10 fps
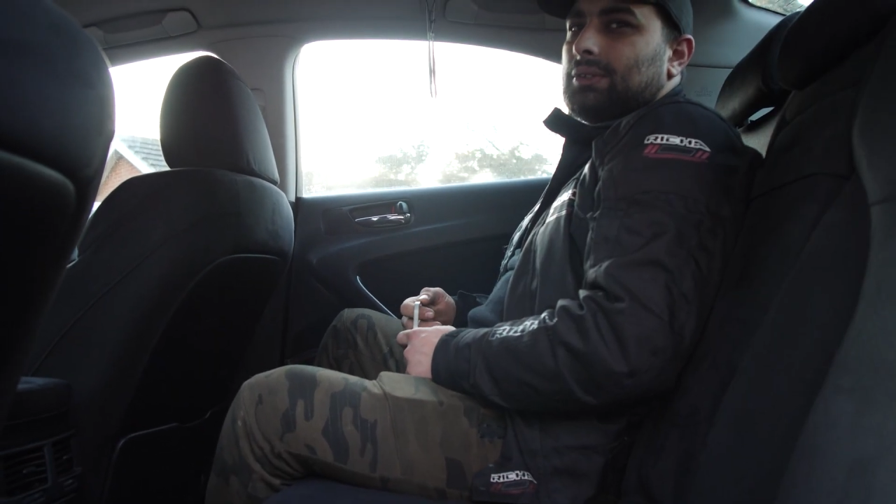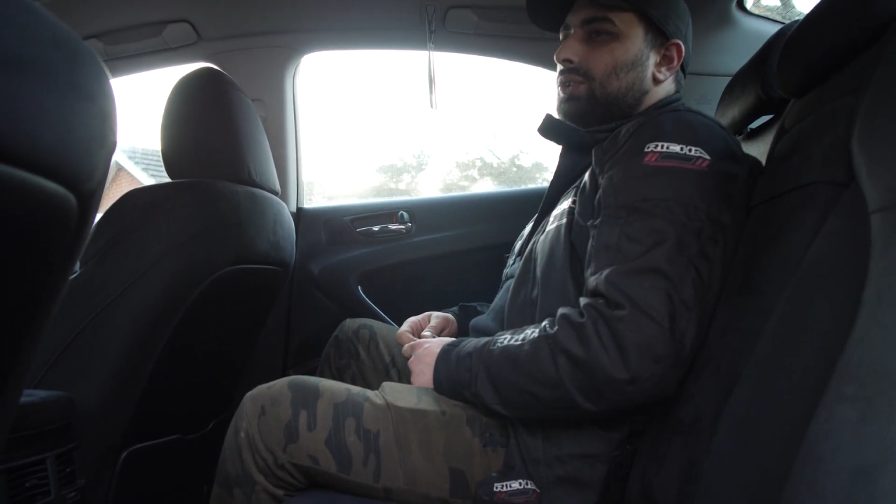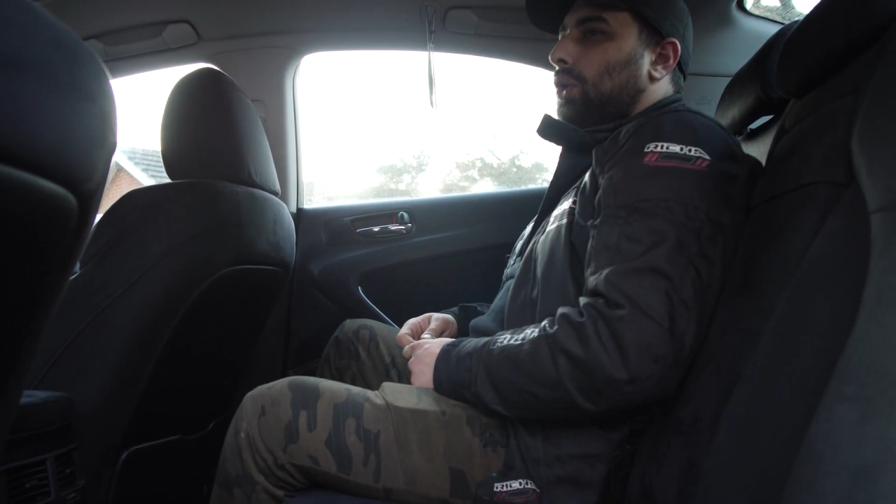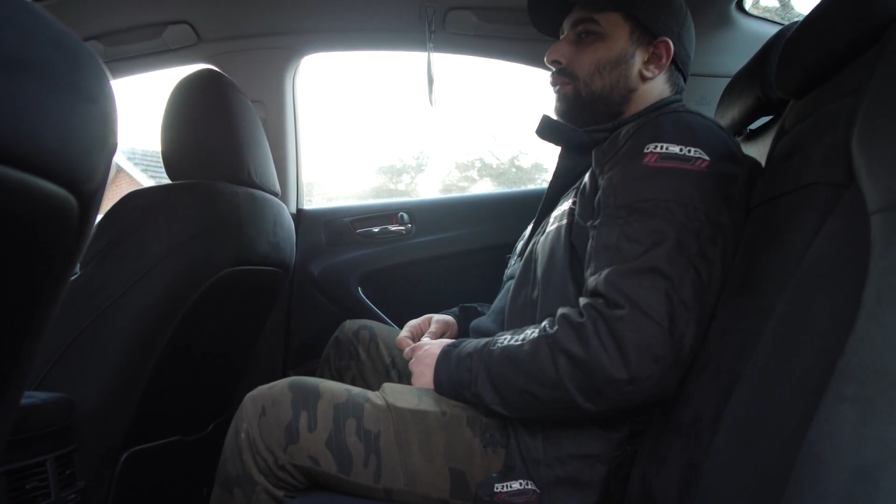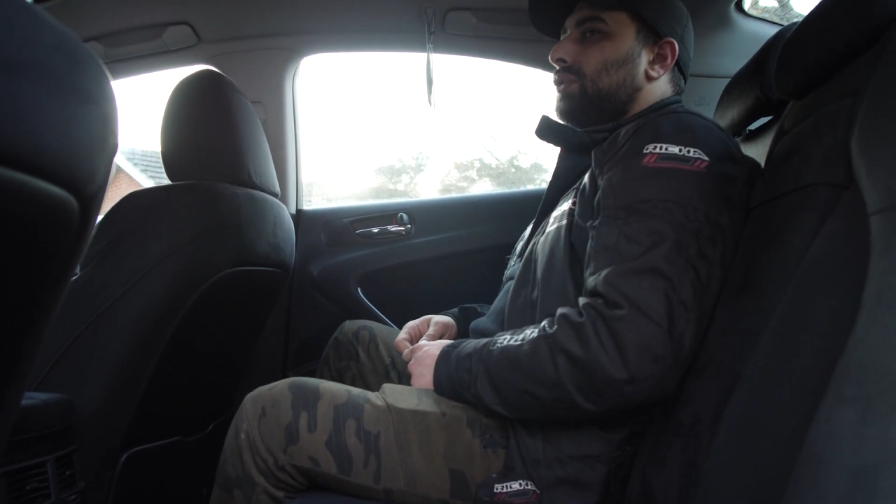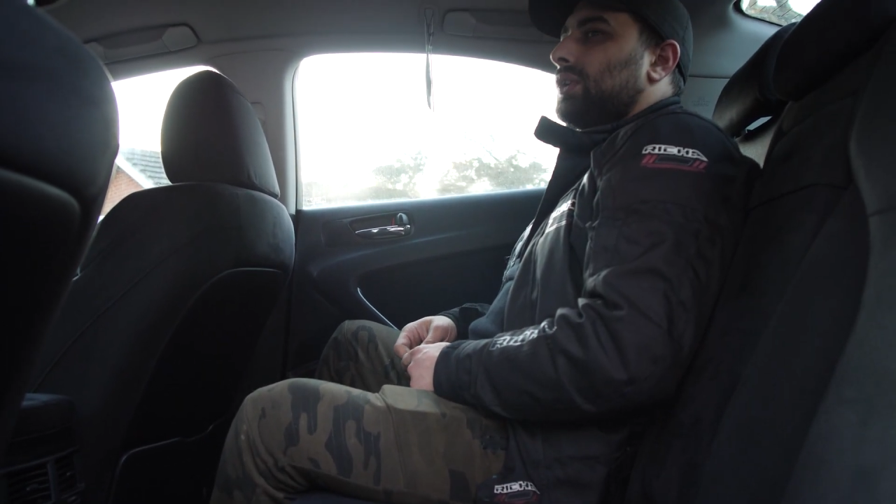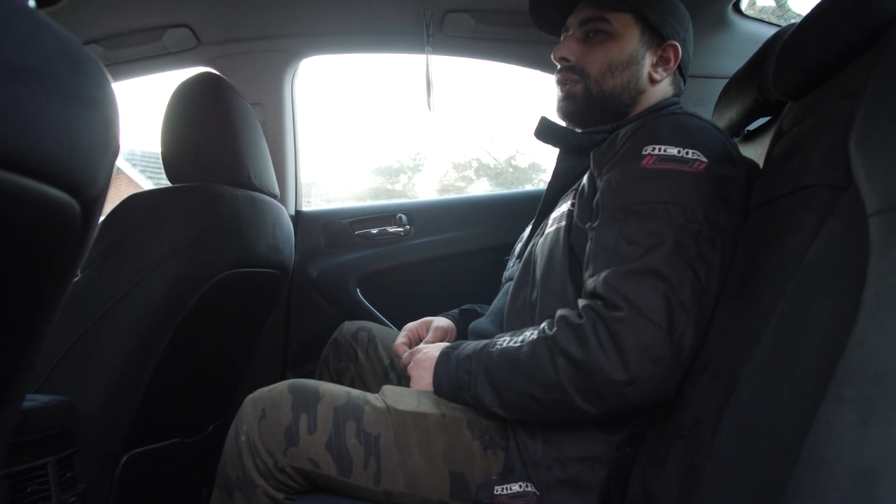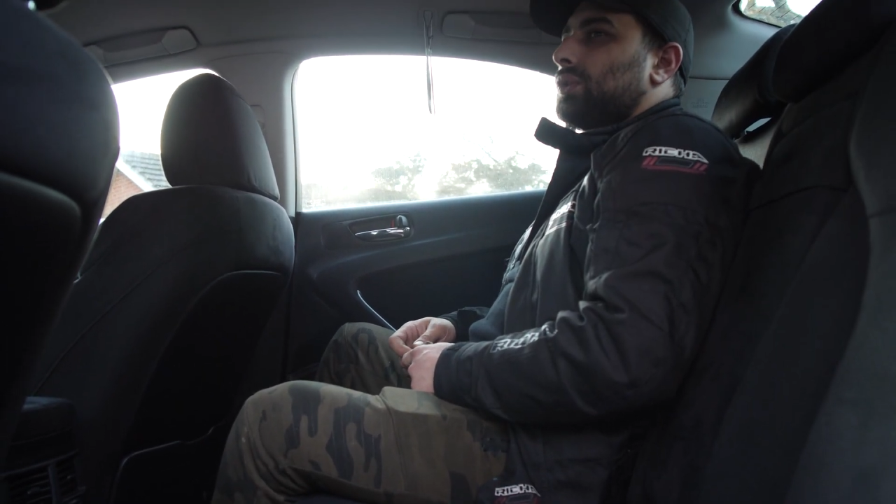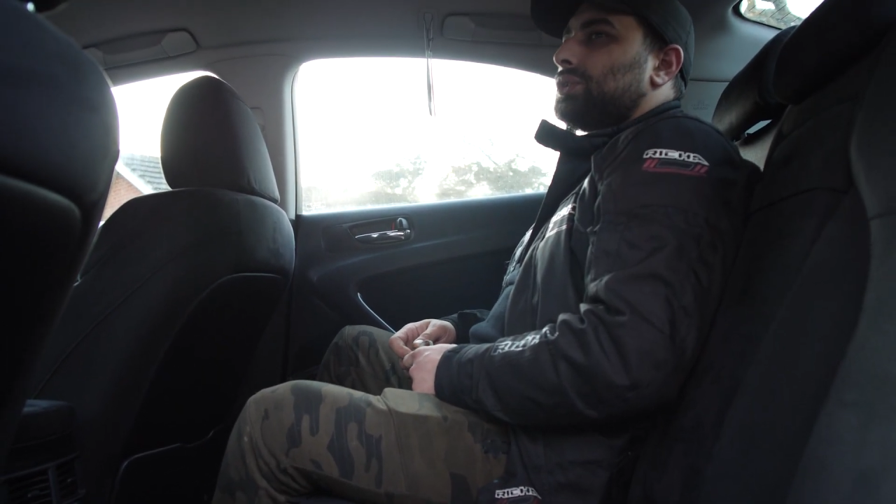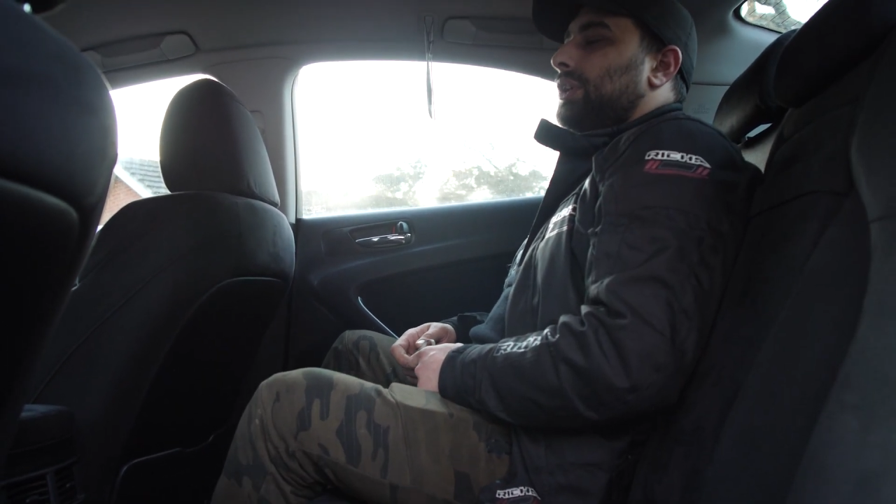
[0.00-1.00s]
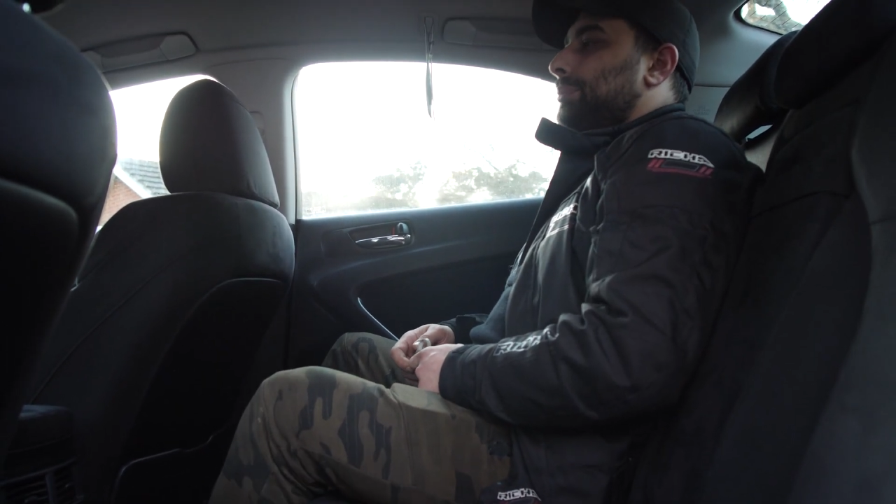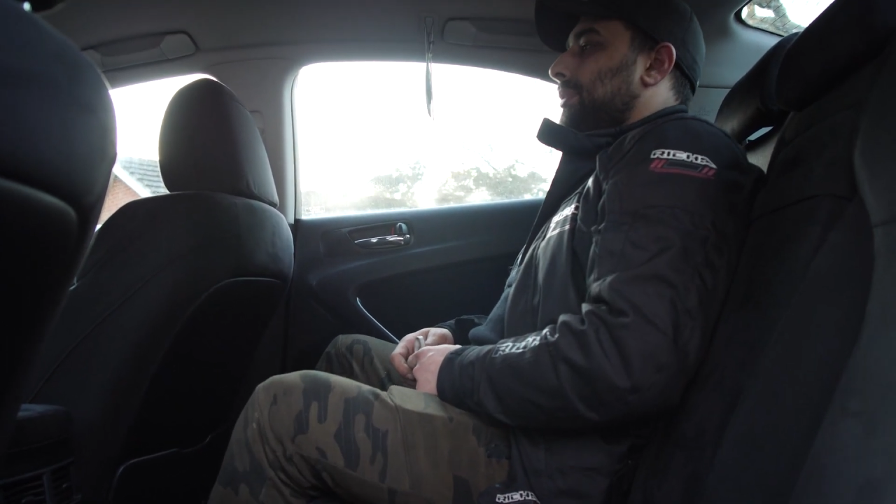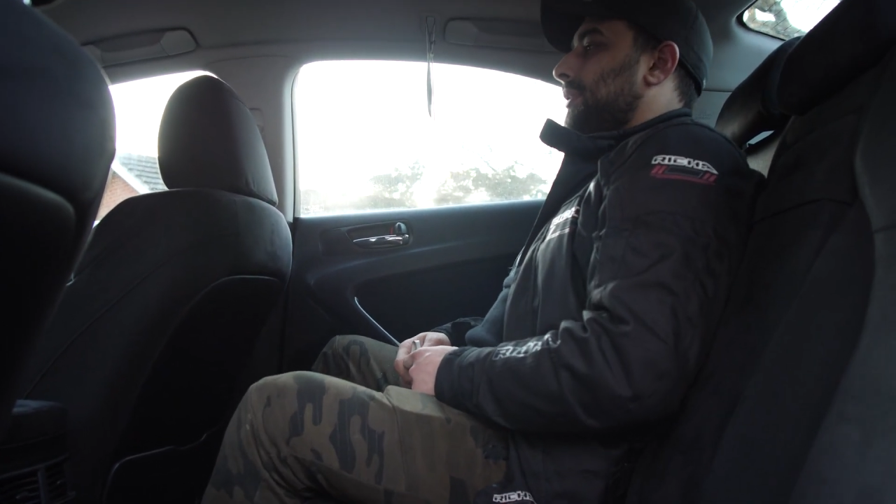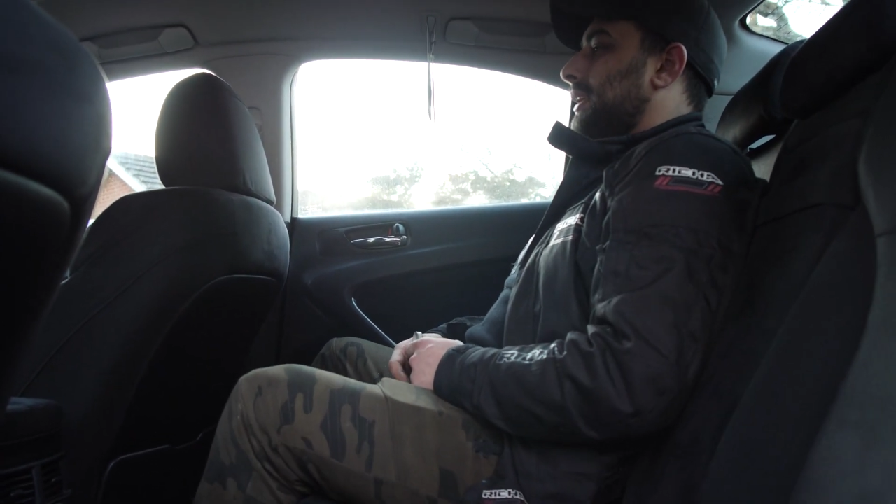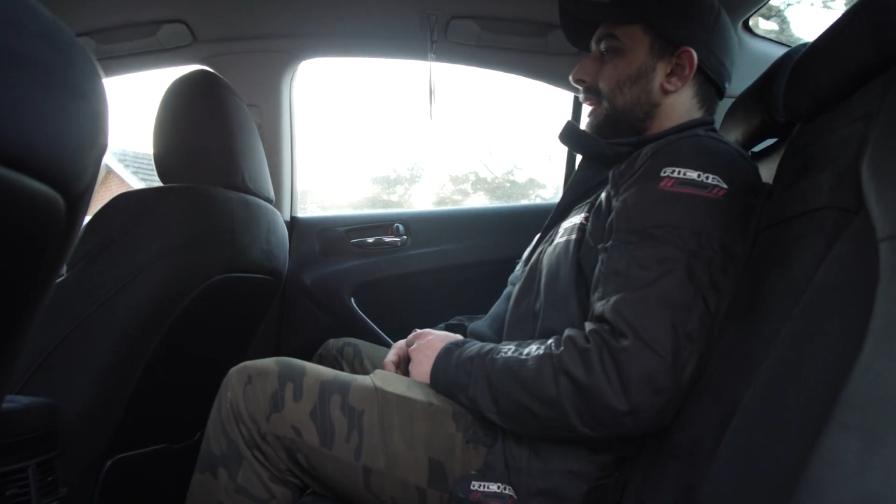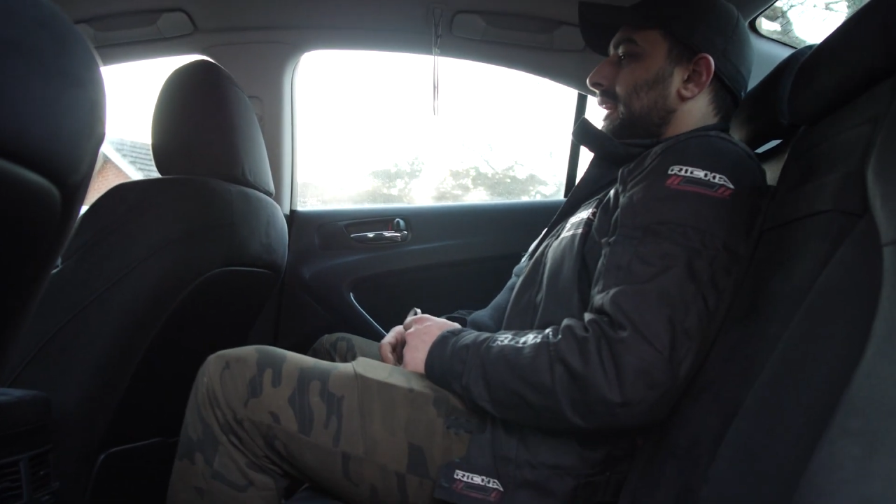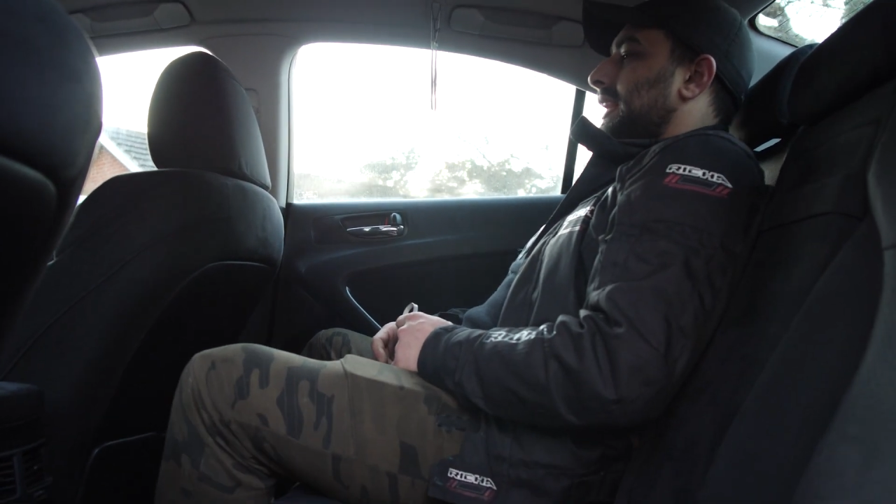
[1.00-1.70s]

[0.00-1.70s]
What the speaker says: not for a long trip. It